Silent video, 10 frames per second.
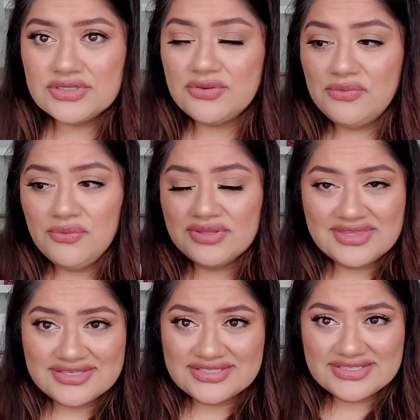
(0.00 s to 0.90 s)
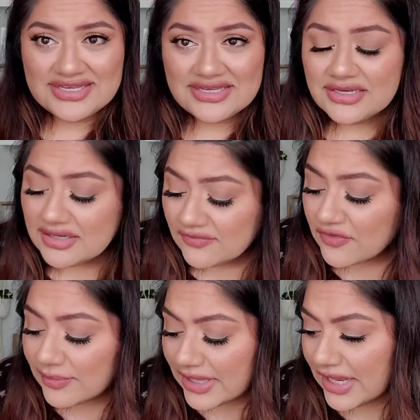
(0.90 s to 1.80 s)
do what this did
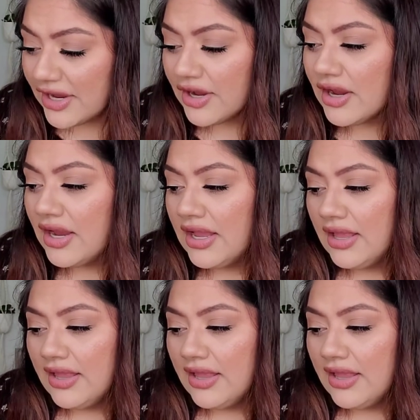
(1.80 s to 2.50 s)
for my hair.